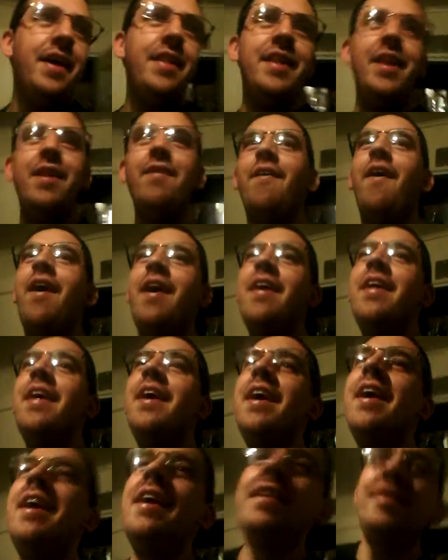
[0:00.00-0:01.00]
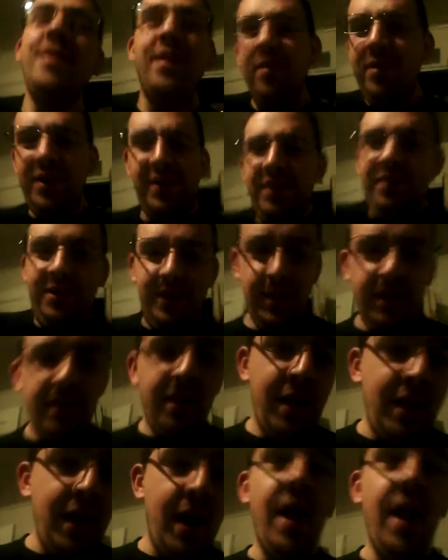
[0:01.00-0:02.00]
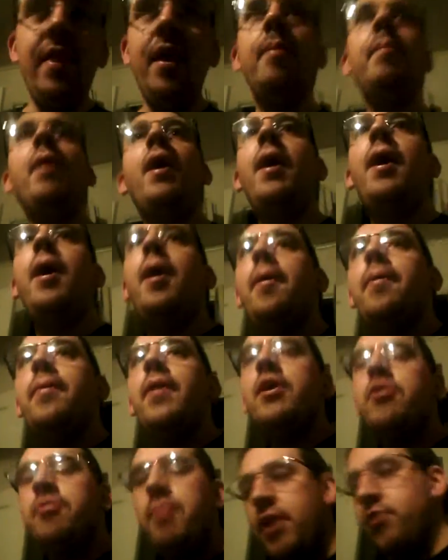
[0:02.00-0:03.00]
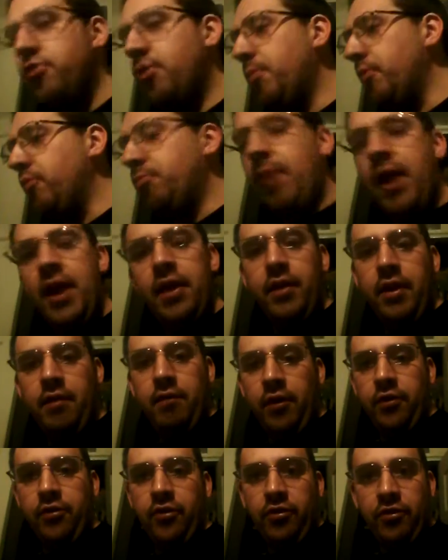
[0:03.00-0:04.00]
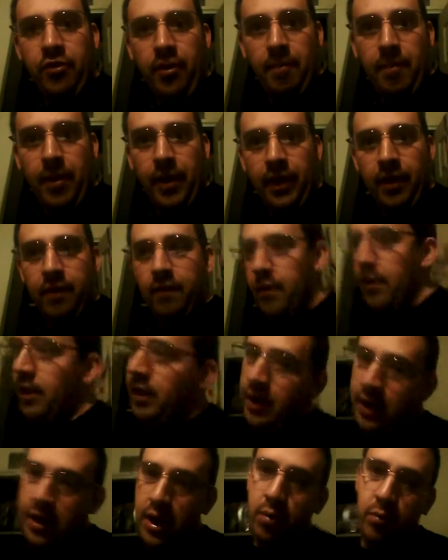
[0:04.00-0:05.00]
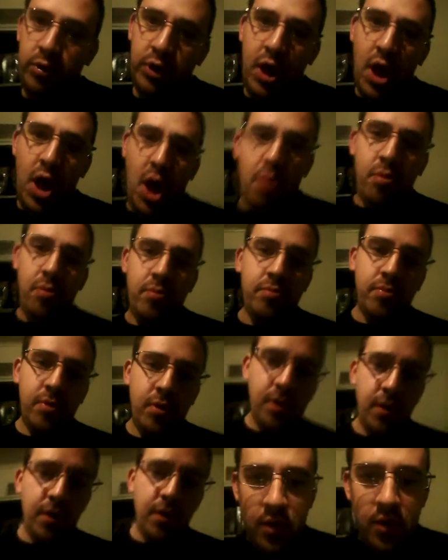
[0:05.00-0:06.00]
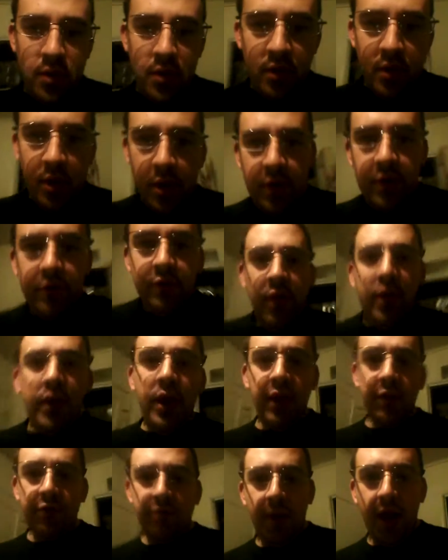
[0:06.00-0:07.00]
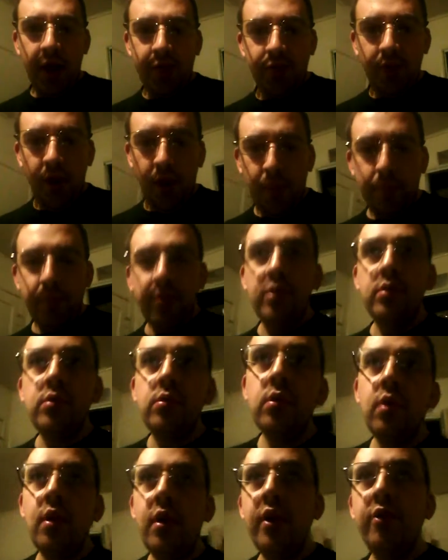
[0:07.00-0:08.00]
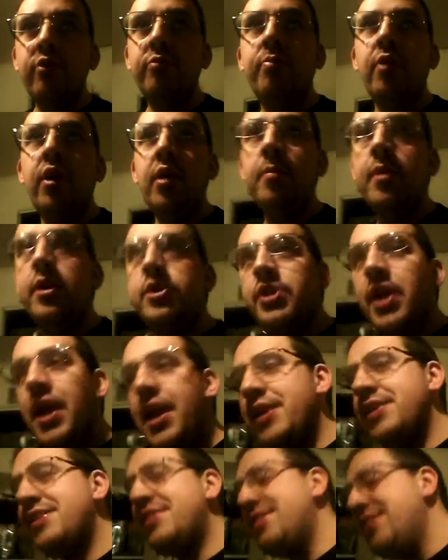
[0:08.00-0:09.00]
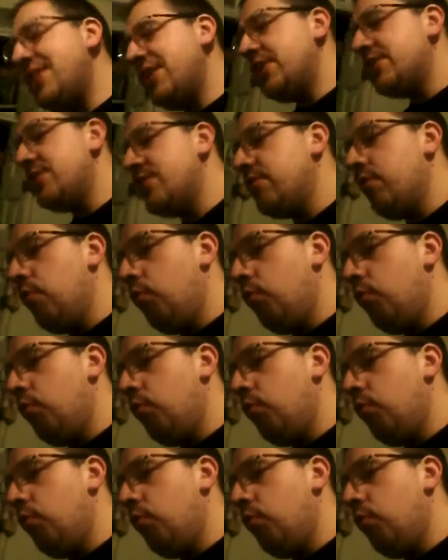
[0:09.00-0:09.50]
then he walk. He's like, what? What? And then uh, next matchup is Bayley versus somebody. Here we go. So the next matchup is pretty much a six